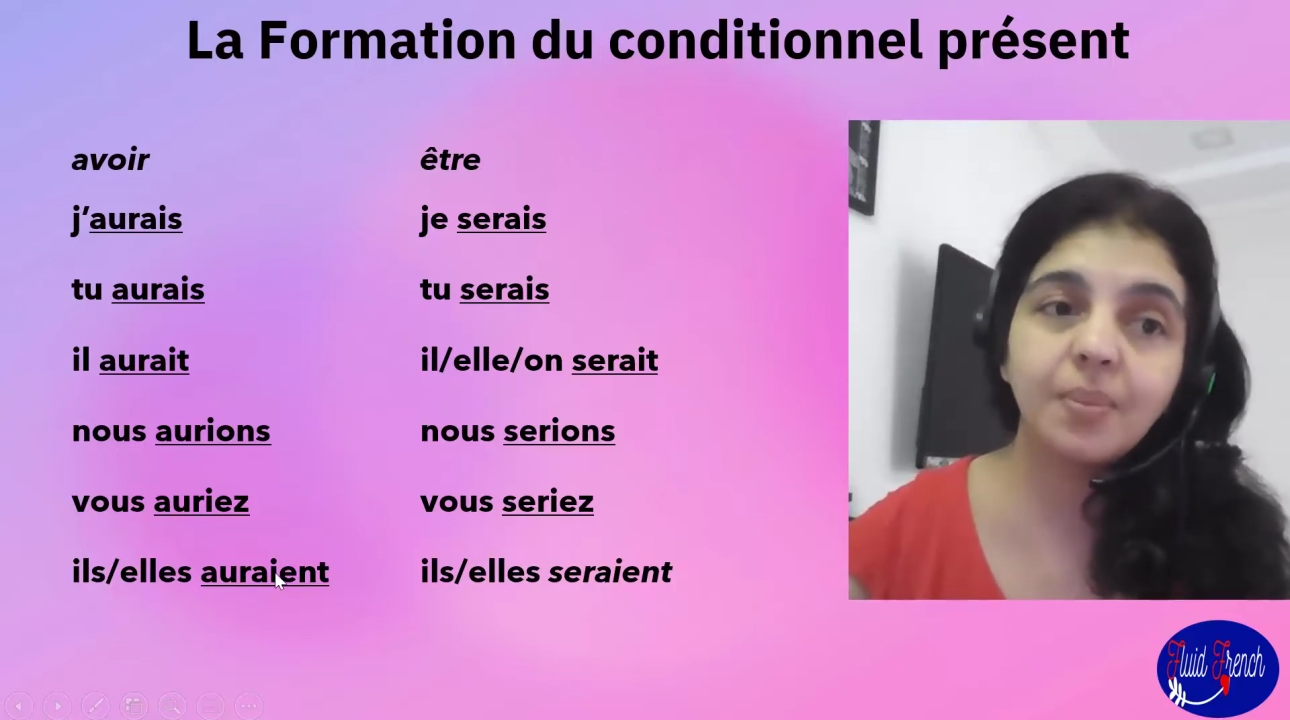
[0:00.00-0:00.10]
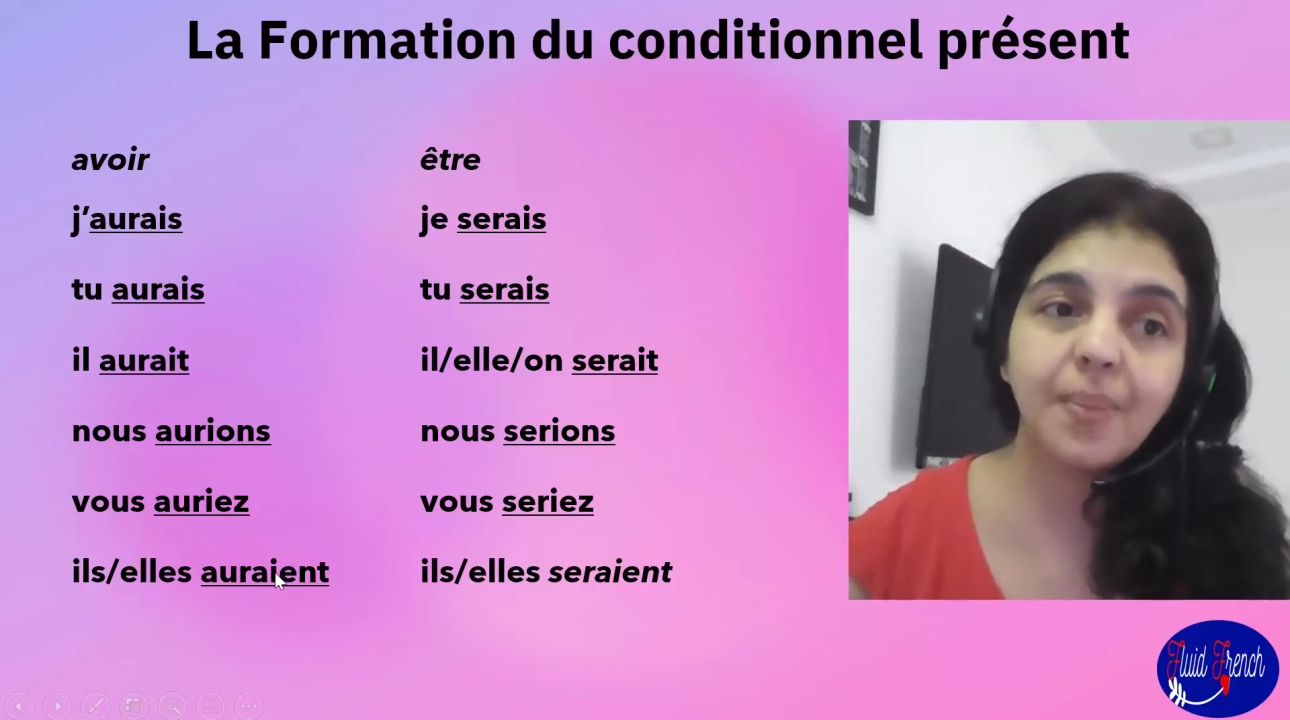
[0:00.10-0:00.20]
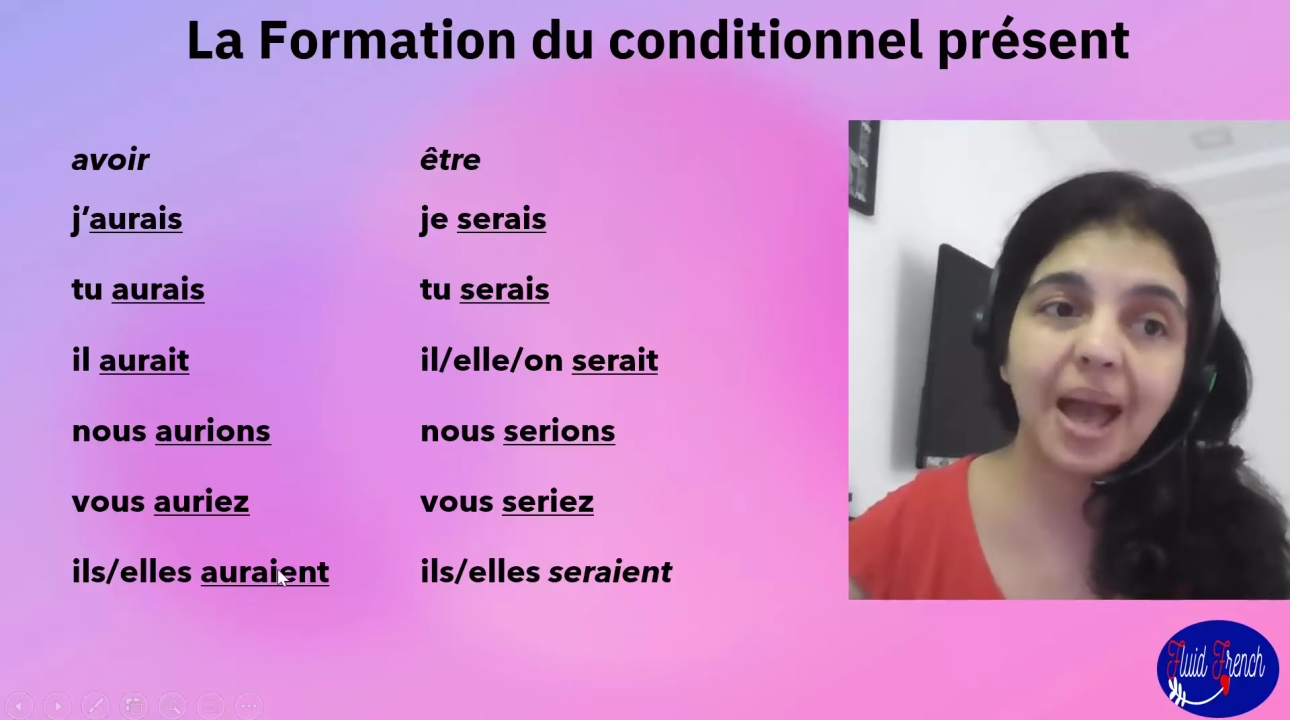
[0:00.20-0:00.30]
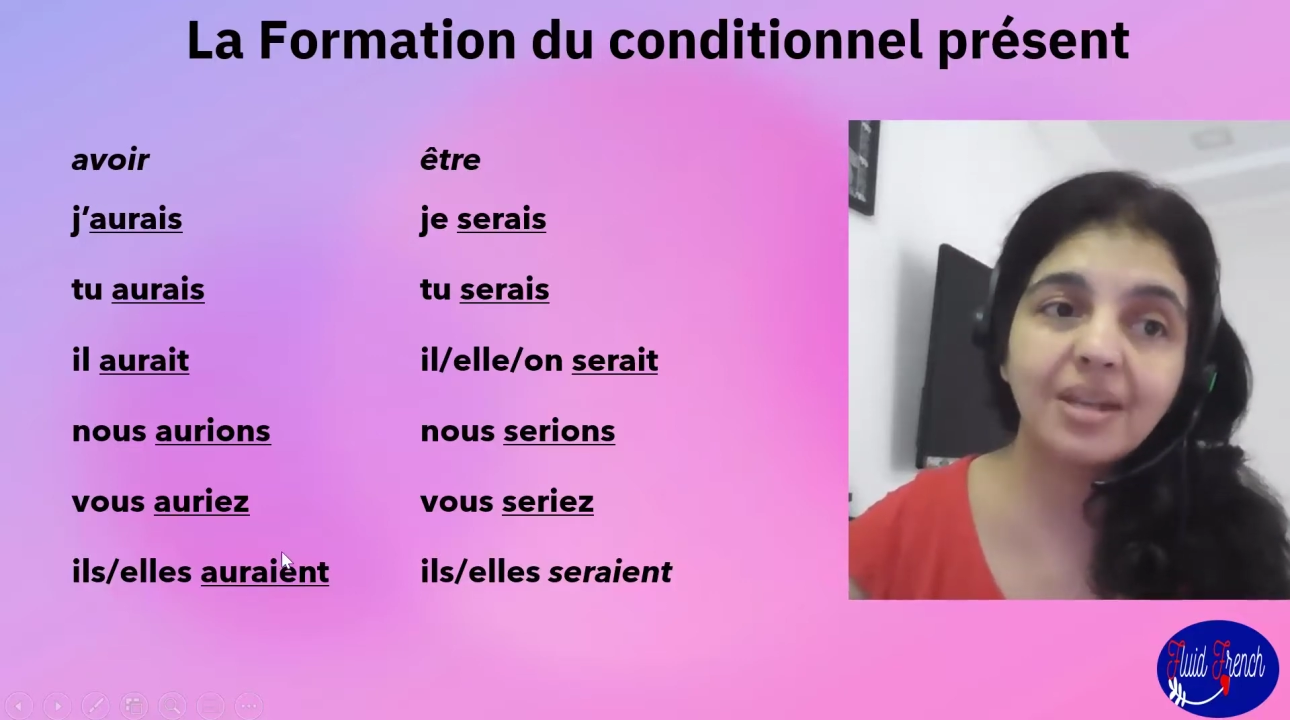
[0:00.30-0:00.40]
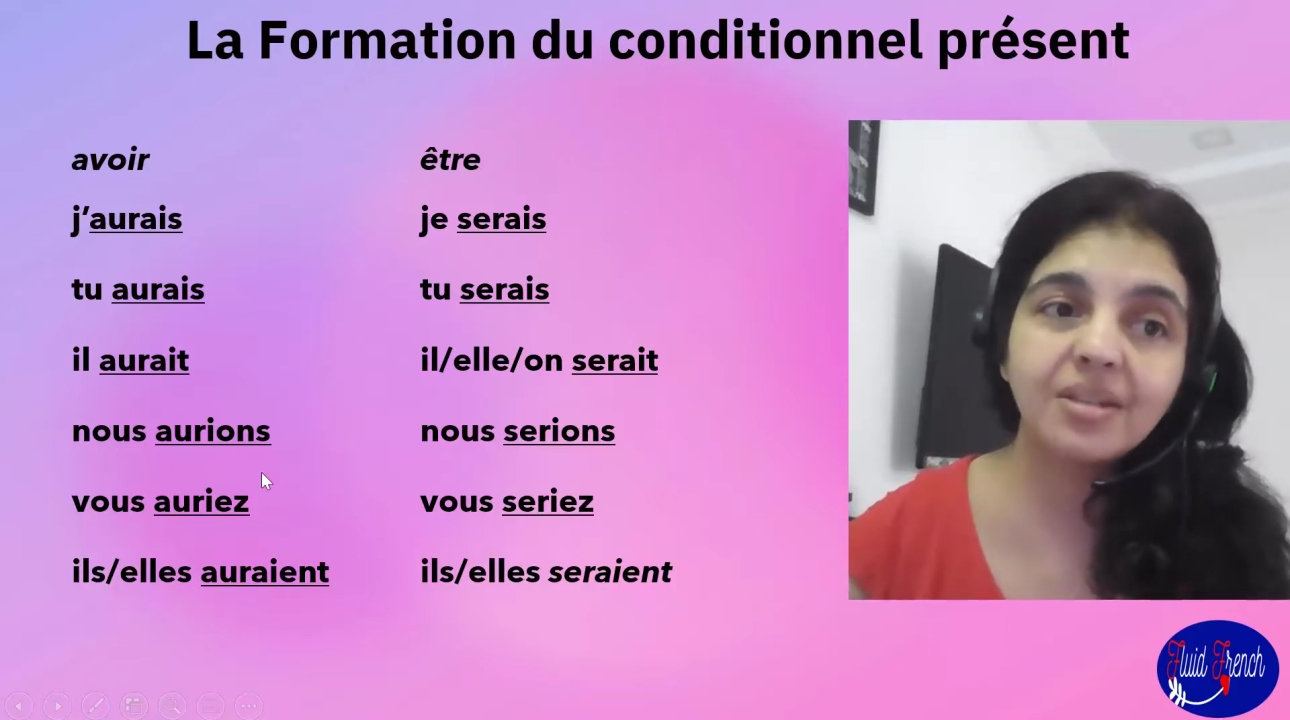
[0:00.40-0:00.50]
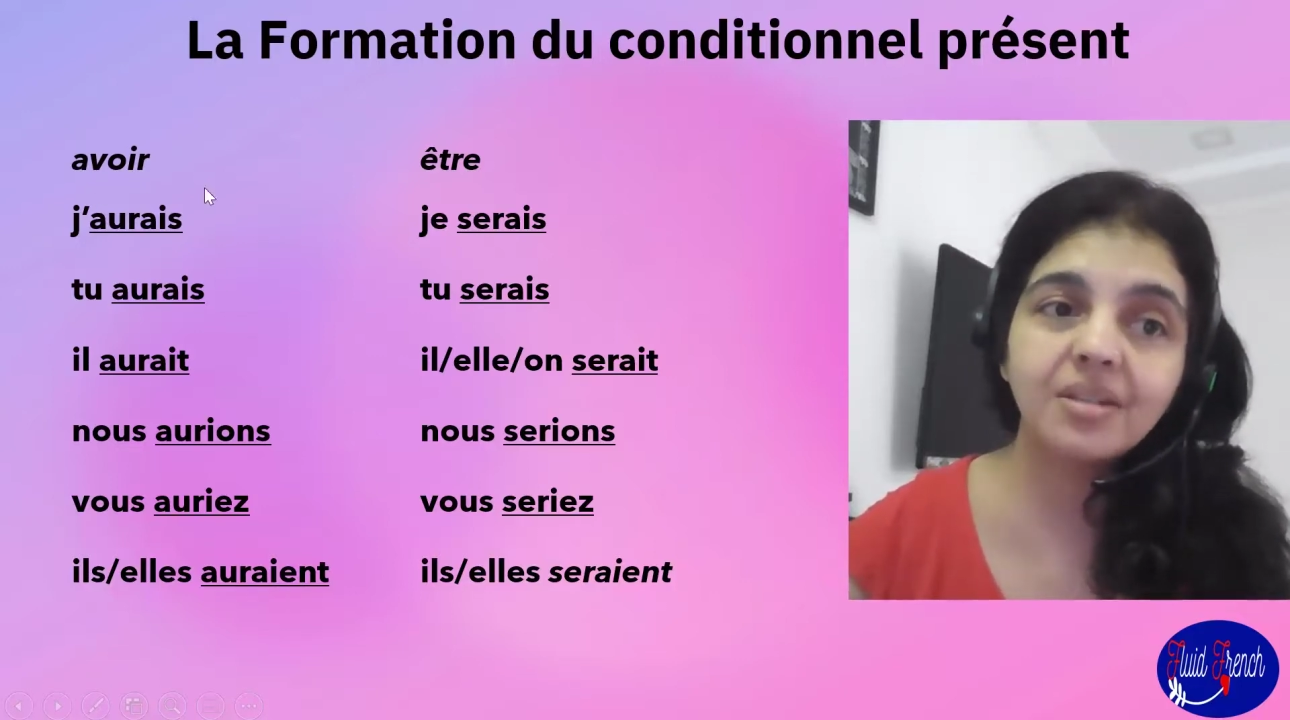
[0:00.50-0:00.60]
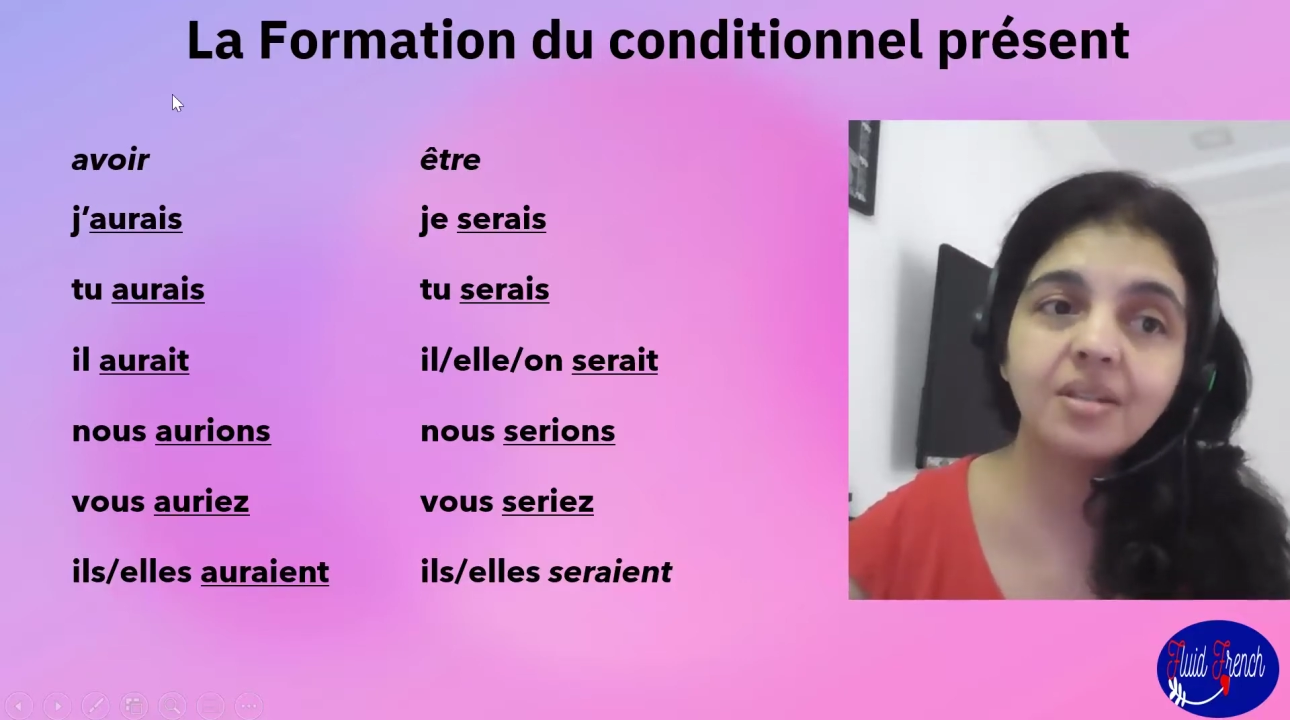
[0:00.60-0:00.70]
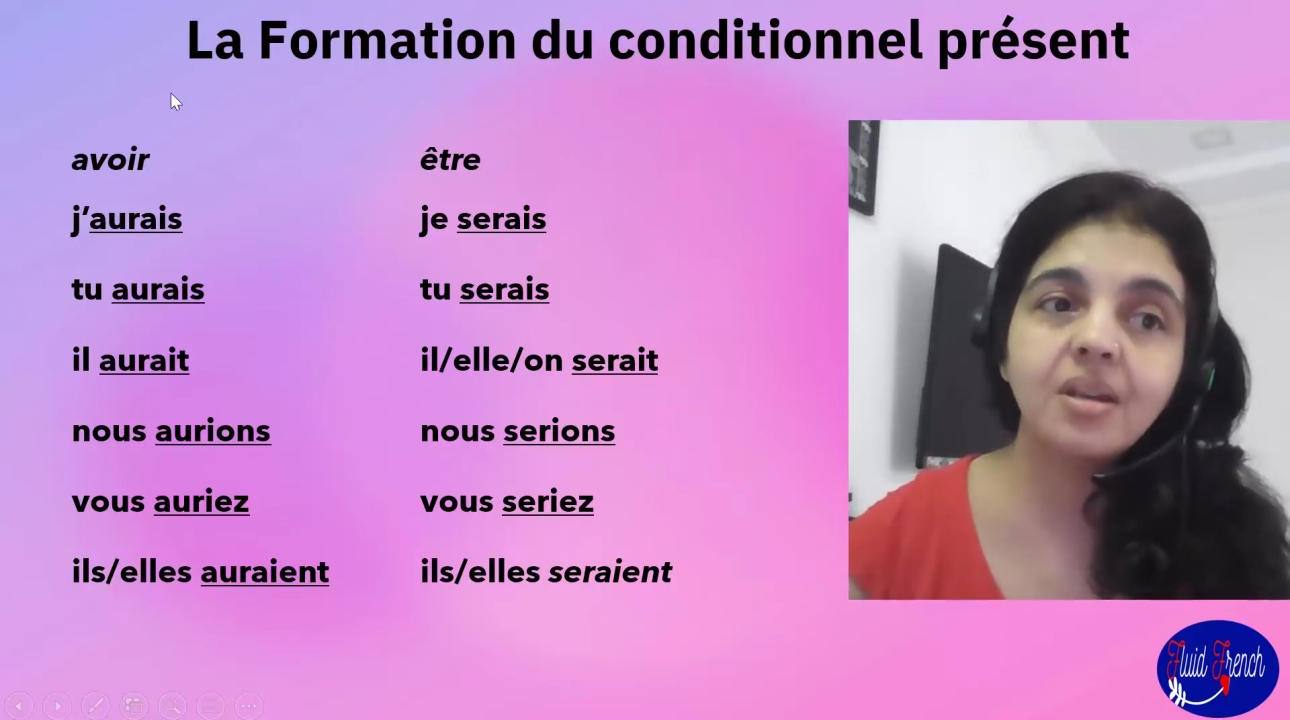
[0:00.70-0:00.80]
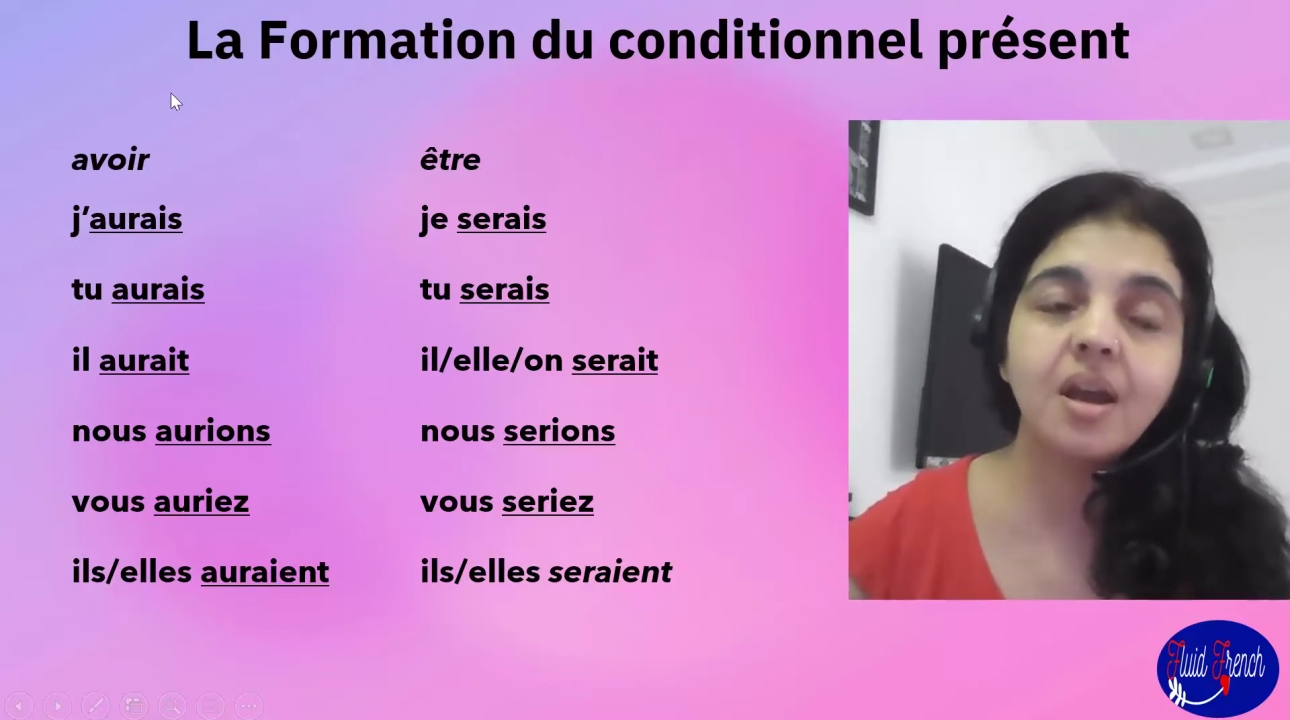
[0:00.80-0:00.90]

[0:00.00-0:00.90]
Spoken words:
pattern,